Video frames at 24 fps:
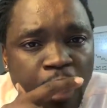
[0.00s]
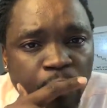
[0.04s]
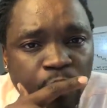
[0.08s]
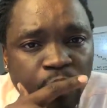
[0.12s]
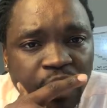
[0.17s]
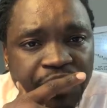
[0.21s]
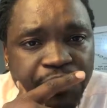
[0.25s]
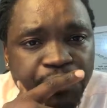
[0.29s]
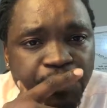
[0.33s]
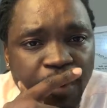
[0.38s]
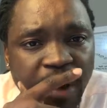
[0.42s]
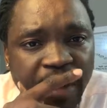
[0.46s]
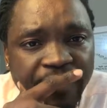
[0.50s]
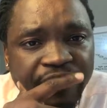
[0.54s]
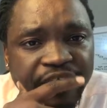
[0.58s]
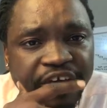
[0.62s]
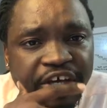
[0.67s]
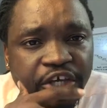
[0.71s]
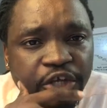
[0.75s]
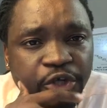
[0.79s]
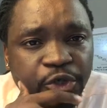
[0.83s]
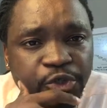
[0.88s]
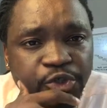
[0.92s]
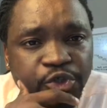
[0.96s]
What's one
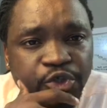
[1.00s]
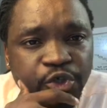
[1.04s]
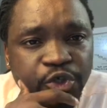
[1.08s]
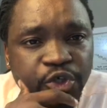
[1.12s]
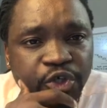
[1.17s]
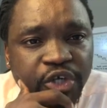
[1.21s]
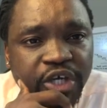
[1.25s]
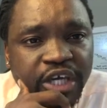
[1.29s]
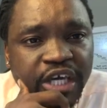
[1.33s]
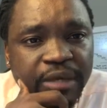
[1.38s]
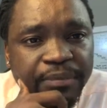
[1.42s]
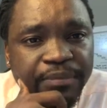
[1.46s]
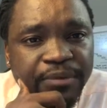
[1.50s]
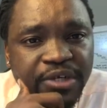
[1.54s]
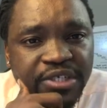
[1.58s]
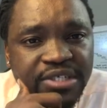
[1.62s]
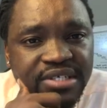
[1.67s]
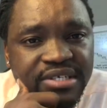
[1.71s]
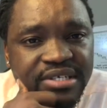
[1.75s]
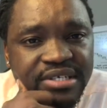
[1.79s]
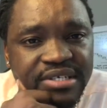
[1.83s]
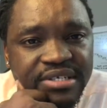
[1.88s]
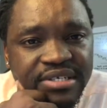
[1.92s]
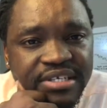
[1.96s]
thing you do to keep
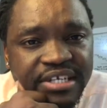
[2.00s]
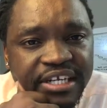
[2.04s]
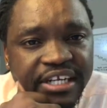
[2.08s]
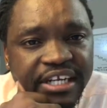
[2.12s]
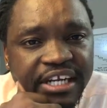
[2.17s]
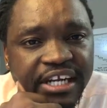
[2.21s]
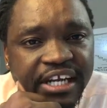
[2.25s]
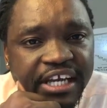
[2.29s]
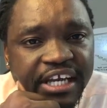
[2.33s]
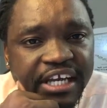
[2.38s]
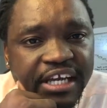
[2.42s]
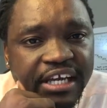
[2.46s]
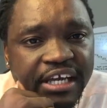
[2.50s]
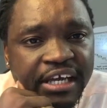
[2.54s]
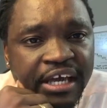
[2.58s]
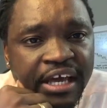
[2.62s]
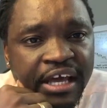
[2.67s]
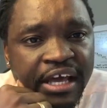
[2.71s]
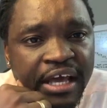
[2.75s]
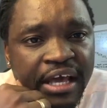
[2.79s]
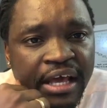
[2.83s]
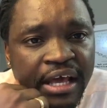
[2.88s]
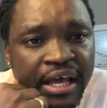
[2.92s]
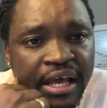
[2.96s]
consistently
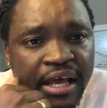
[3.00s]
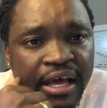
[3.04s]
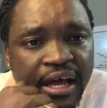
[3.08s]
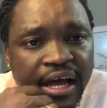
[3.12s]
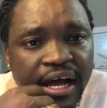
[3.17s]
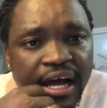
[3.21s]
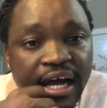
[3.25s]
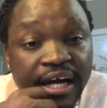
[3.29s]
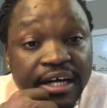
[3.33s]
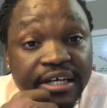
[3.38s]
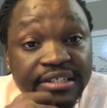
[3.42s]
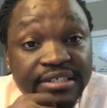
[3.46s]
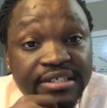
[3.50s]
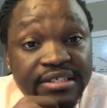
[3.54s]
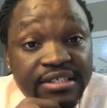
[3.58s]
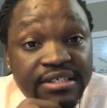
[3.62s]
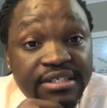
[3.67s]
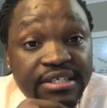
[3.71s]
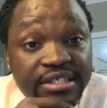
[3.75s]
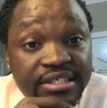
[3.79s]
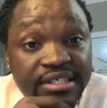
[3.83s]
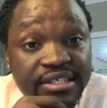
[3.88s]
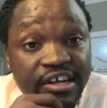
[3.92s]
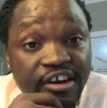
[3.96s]
uh,
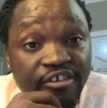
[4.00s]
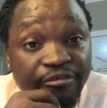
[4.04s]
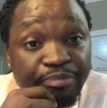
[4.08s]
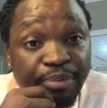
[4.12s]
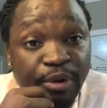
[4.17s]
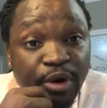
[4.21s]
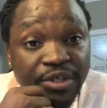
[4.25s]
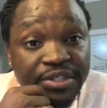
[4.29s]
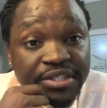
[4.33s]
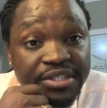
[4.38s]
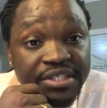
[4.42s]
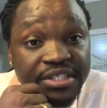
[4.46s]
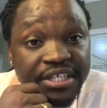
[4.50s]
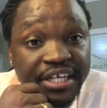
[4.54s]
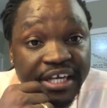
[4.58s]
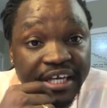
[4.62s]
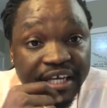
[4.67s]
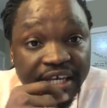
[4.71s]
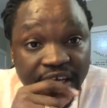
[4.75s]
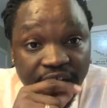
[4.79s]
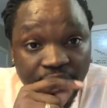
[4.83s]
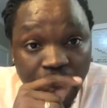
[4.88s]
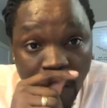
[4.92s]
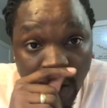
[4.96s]
consistency of
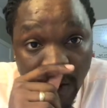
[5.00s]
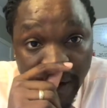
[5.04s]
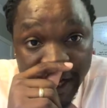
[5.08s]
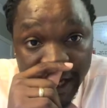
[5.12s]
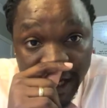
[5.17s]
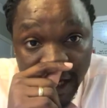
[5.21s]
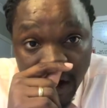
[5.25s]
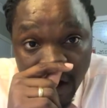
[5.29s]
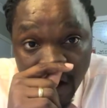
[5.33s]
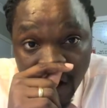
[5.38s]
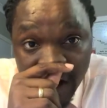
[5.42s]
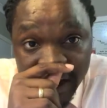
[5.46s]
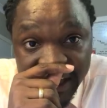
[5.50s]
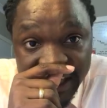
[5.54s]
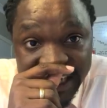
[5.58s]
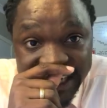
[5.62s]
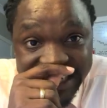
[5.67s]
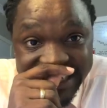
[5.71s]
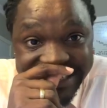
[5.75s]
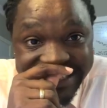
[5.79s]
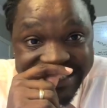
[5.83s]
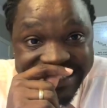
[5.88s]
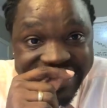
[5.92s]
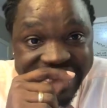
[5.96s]
posting going on
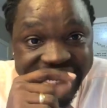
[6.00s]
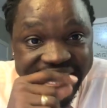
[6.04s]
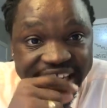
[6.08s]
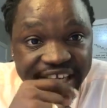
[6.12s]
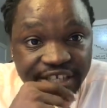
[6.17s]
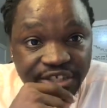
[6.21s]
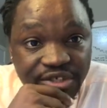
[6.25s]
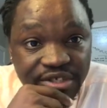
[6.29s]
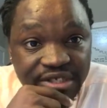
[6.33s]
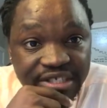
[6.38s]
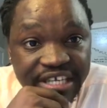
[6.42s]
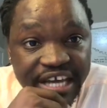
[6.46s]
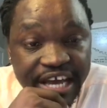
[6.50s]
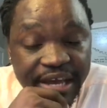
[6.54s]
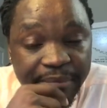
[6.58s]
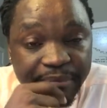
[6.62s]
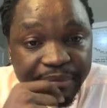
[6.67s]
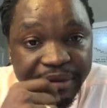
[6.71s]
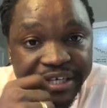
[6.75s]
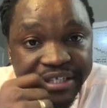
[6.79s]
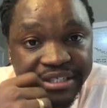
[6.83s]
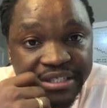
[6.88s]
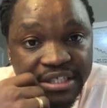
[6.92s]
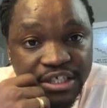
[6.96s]
a day to day
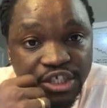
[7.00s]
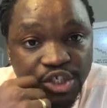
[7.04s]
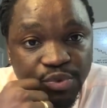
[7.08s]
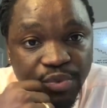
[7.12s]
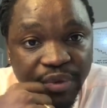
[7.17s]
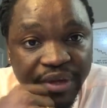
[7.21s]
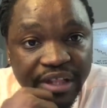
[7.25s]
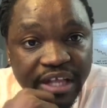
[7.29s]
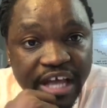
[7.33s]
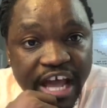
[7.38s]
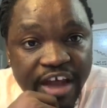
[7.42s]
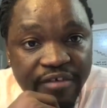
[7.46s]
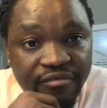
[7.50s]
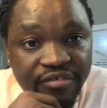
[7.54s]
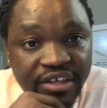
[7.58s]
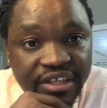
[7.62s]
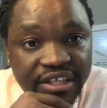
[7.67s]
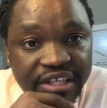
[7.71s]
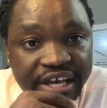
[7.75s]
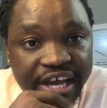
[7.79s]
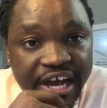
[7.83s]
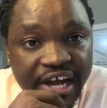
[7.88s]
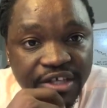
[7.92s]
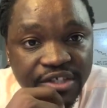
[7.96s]
basis with
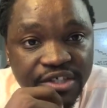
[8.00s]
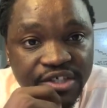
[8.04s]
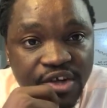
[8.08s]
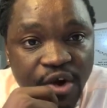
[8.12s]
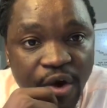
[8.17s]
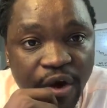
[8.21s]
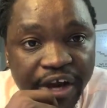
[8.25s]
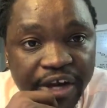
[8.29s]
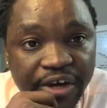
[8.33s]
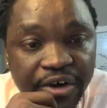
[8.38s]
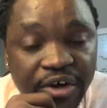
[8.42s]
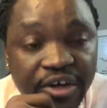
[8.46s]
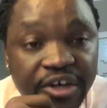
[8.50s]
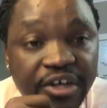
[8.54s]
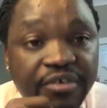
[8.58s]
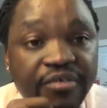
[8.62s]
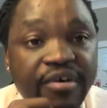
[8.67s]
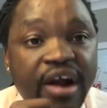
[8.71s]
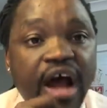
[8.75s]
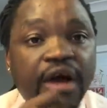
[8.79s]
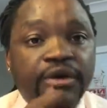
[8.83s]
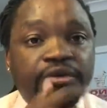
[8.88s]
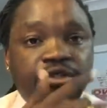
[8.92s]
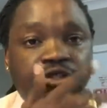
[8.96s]
everything else going on
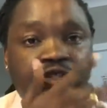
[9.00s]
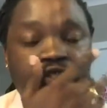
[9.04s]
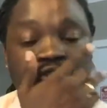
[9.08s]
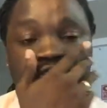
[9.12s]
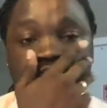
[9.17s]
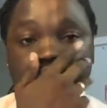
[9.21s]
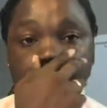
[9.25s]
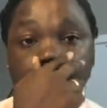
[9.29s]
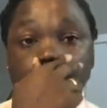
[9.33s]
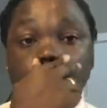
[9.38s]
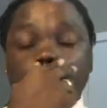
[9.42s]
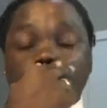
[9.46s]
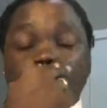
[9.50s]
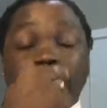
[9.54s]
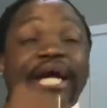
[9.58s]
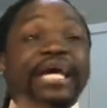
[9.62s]
around you too?